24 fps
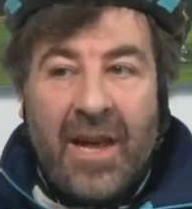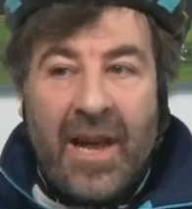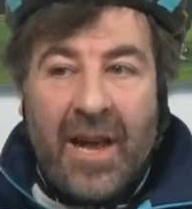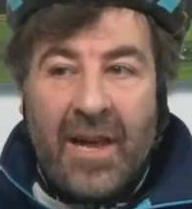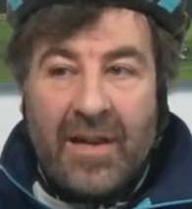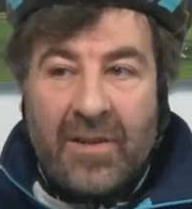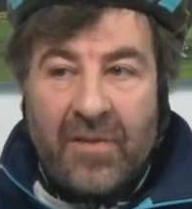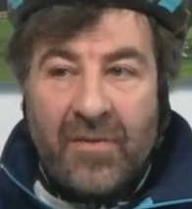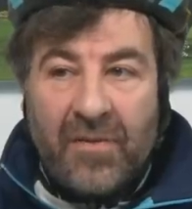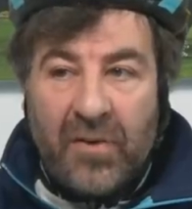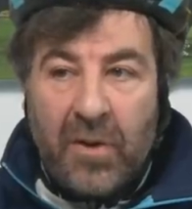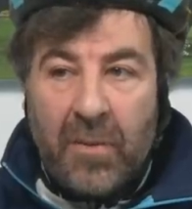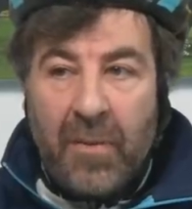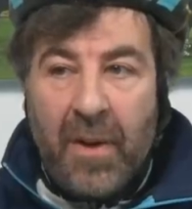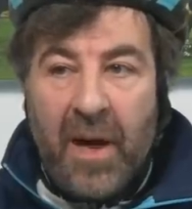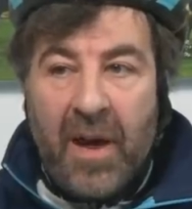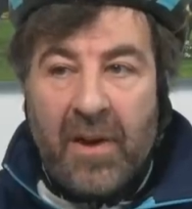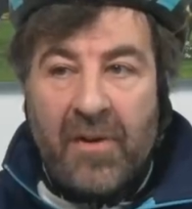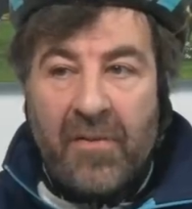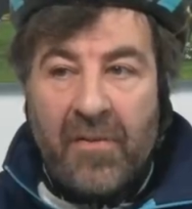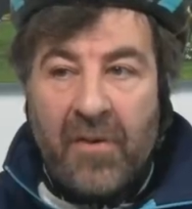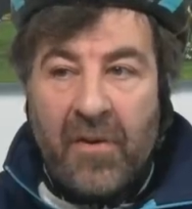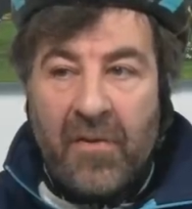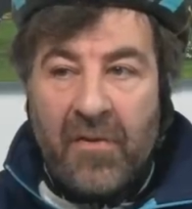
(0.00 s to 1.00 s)
at
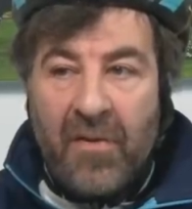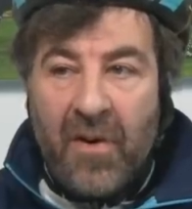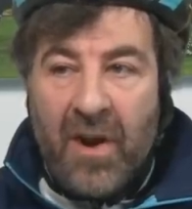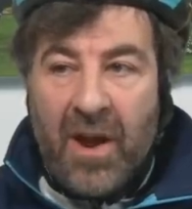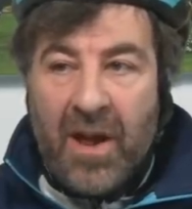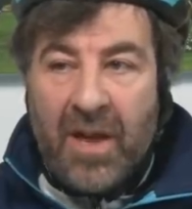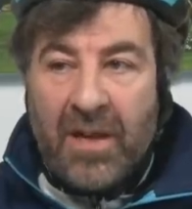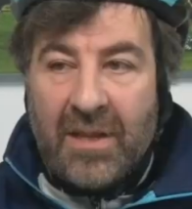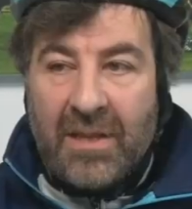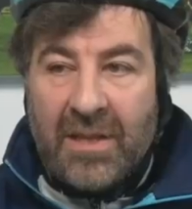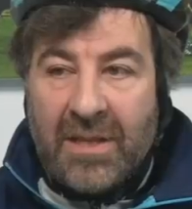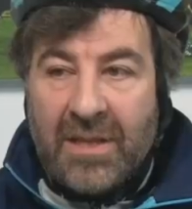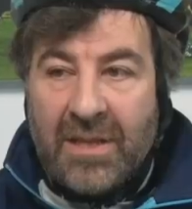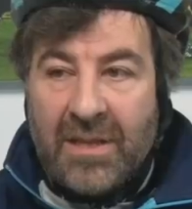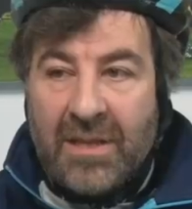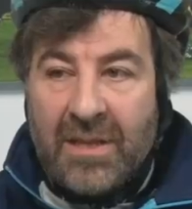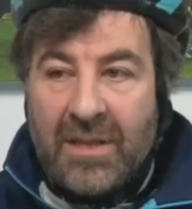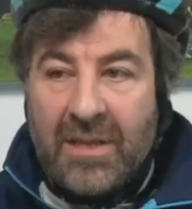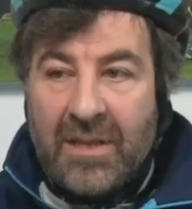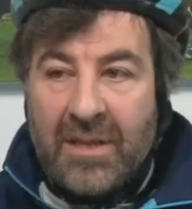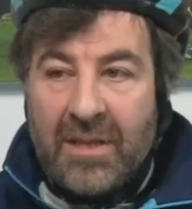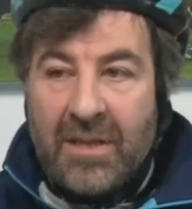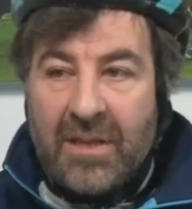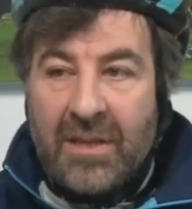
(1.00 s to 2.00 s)
fullback for France.
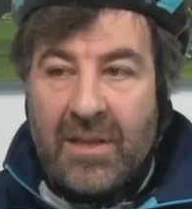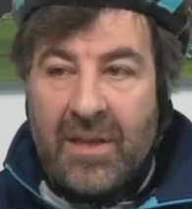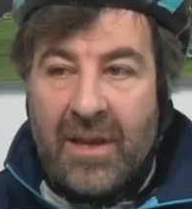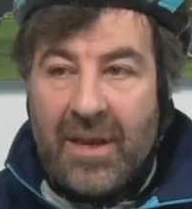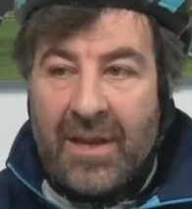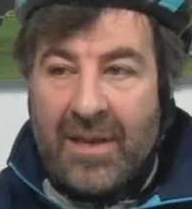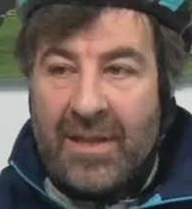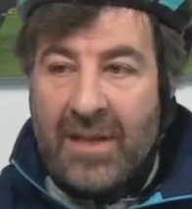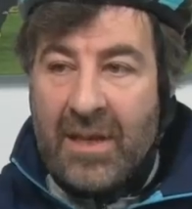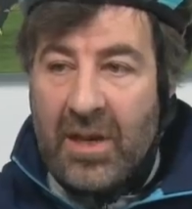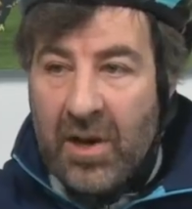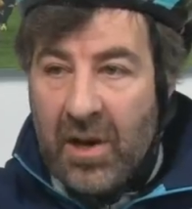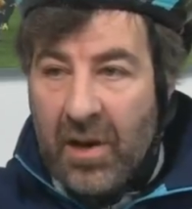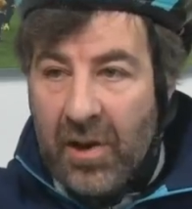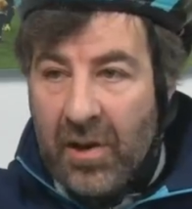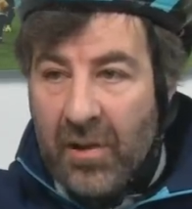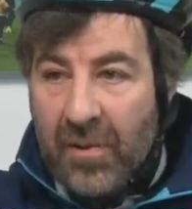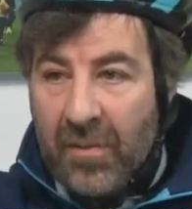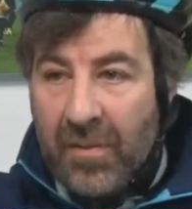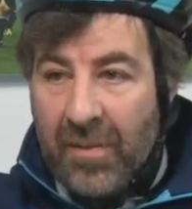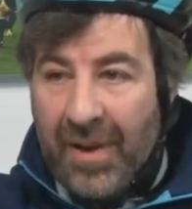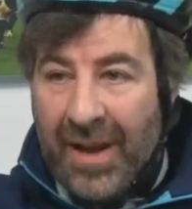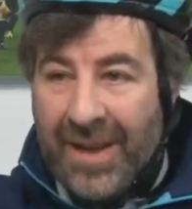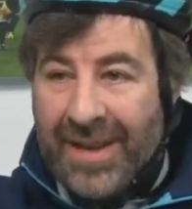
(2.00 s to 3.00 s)
Uh, you
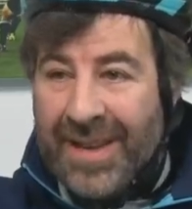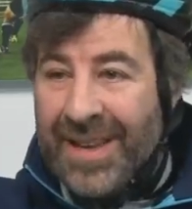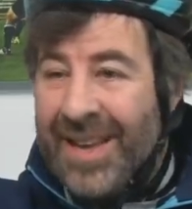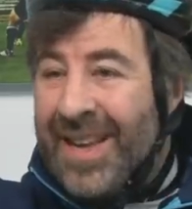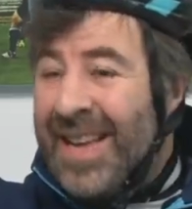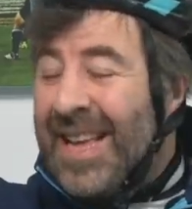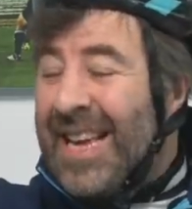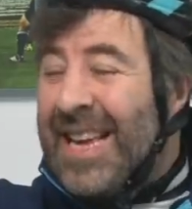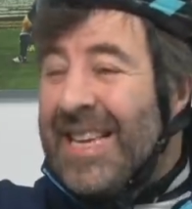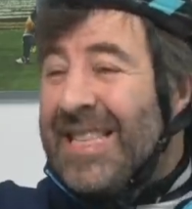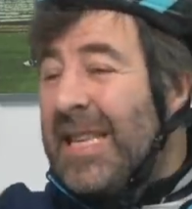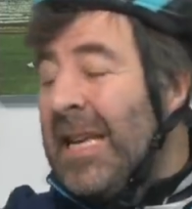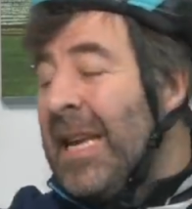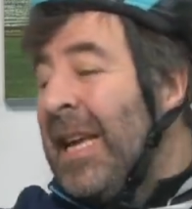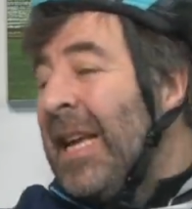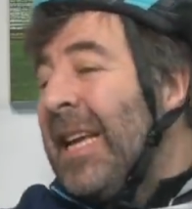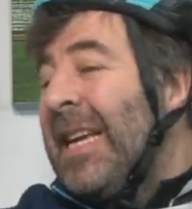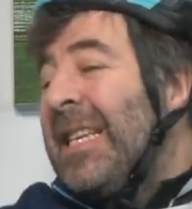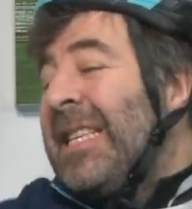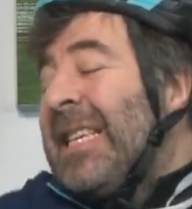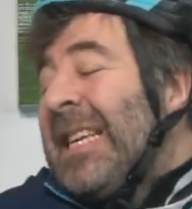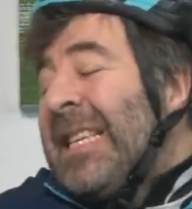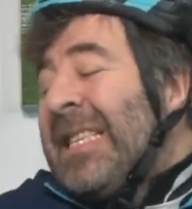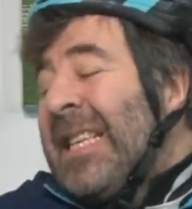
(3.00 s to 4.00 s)
know, like is,
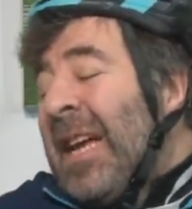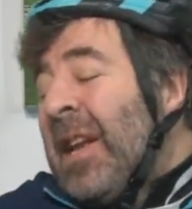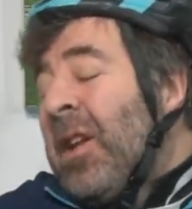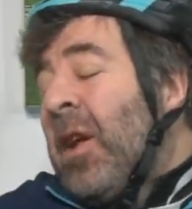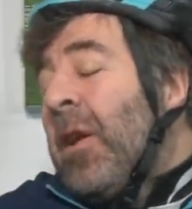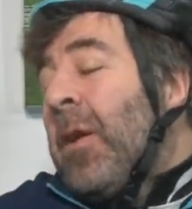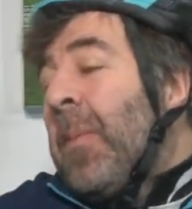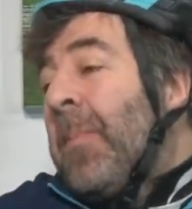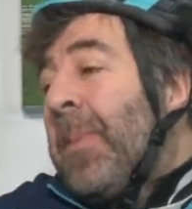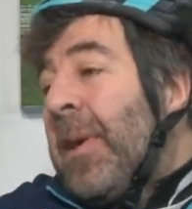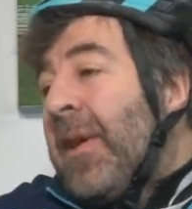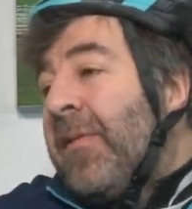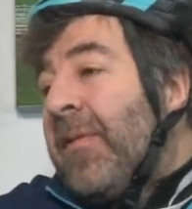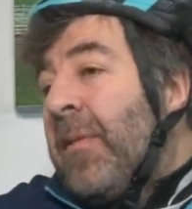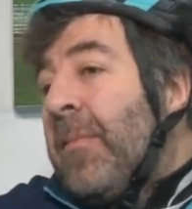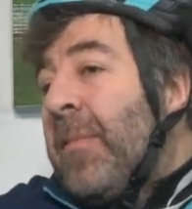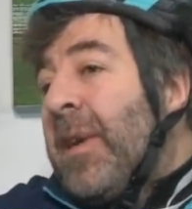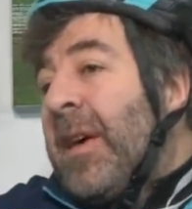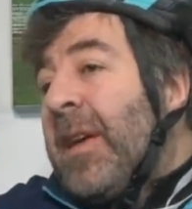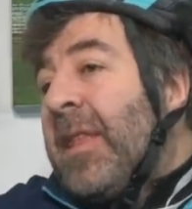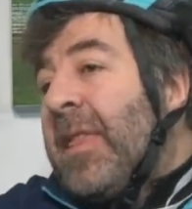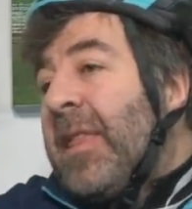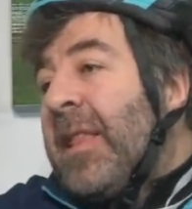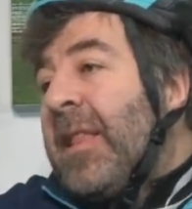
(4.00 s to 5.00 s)
is, is that not a bit of a
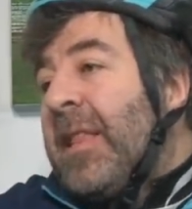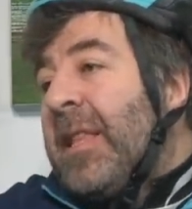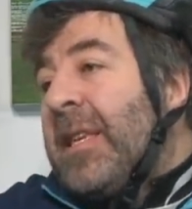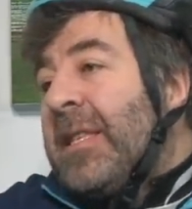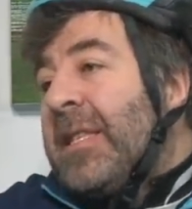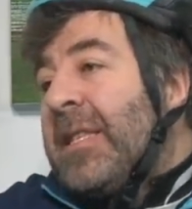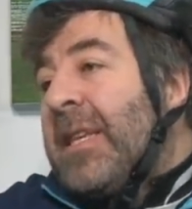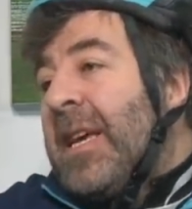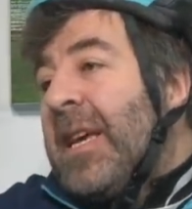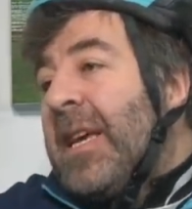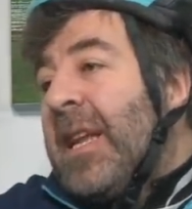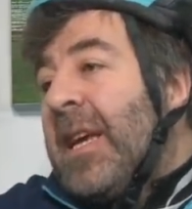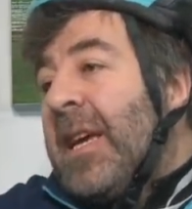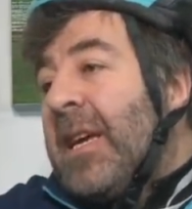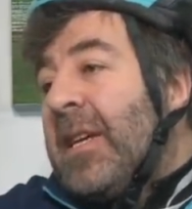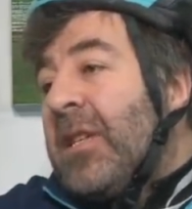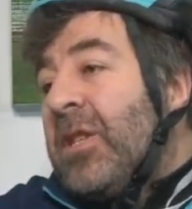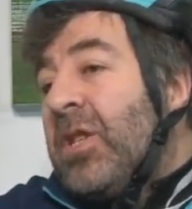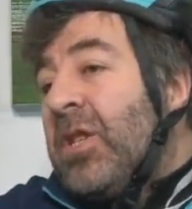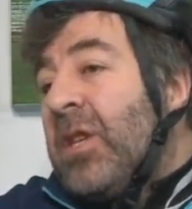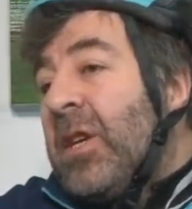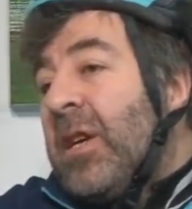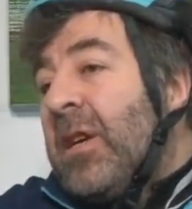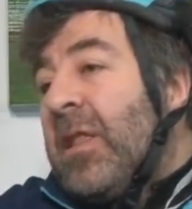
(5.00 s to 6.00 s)
myth in this day and
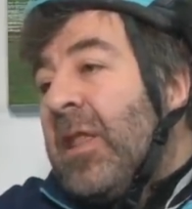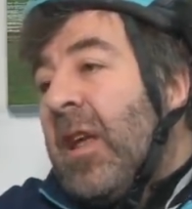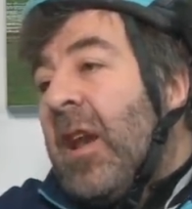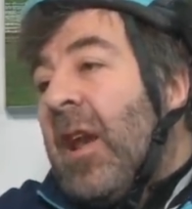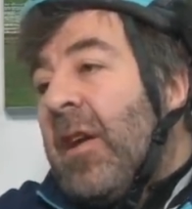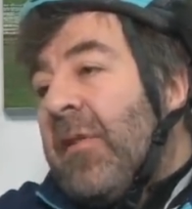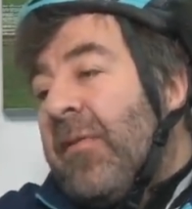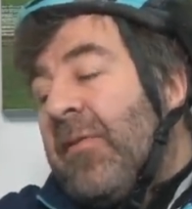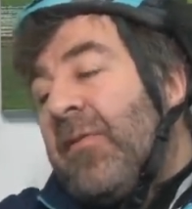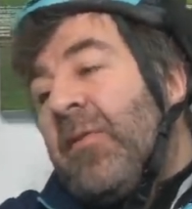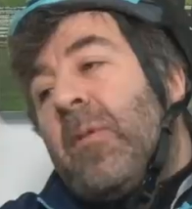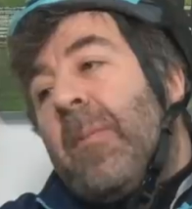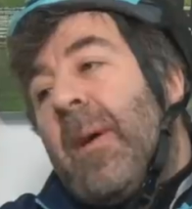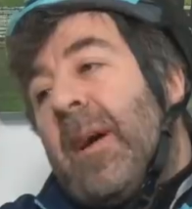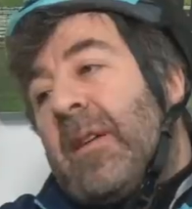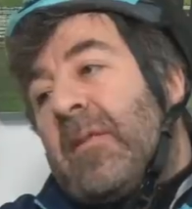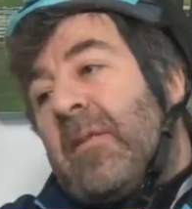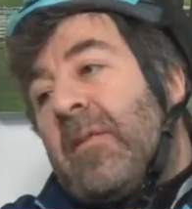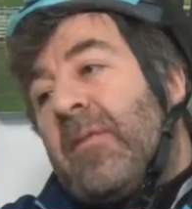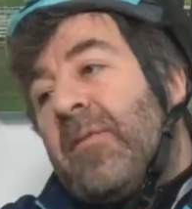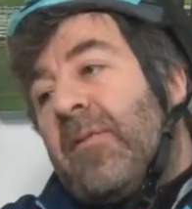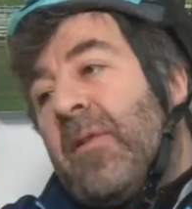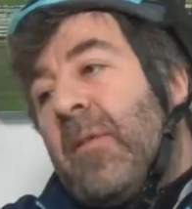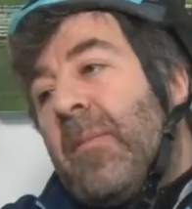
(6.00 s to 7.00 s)
age that like
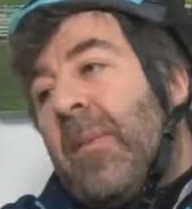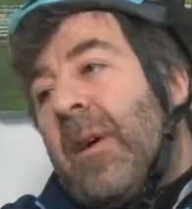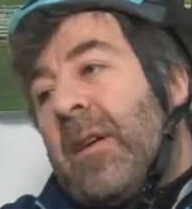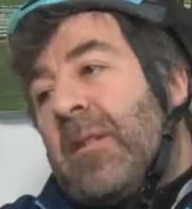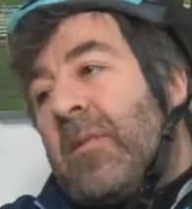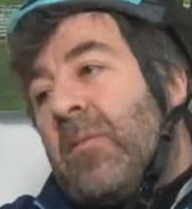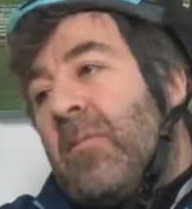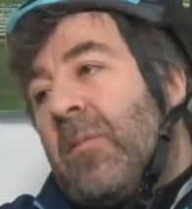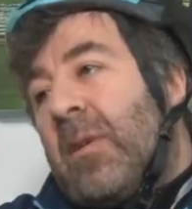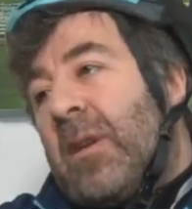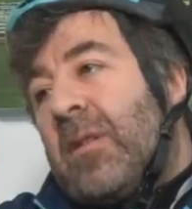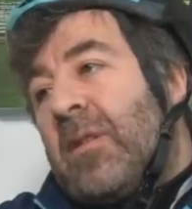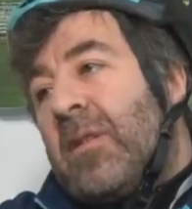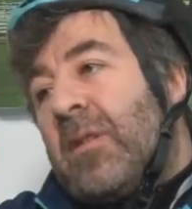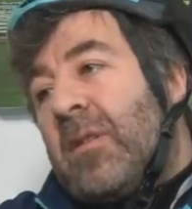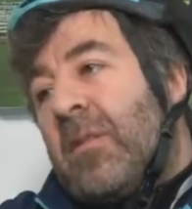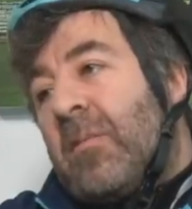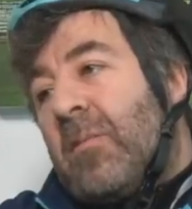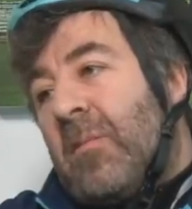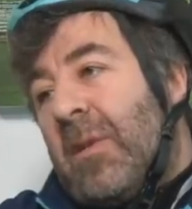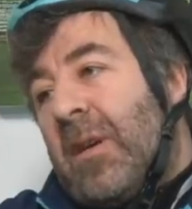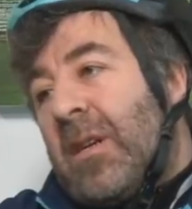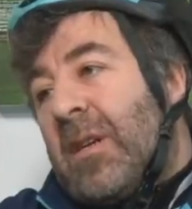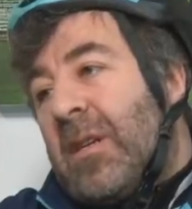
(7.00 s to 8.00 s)
fullbacks are fullbacks and wingers
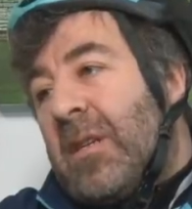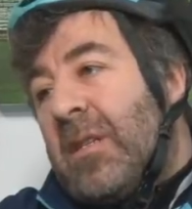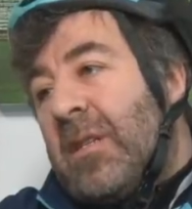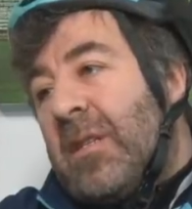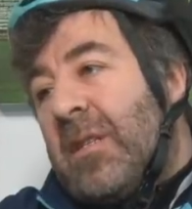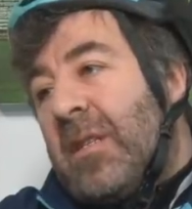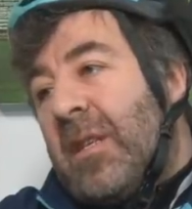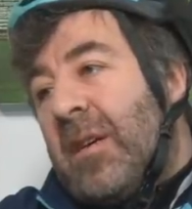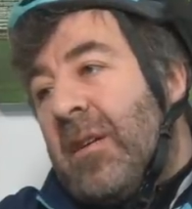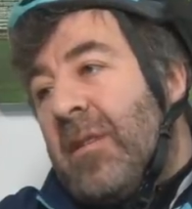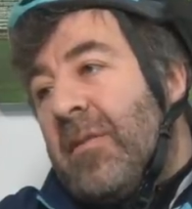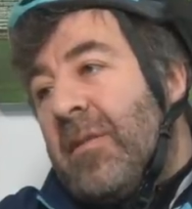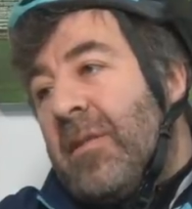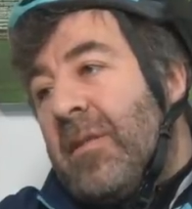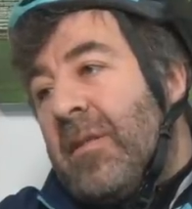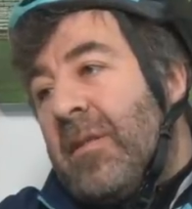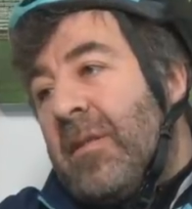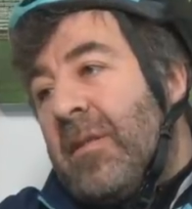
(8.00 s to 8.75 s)
are wingers? I though? think so.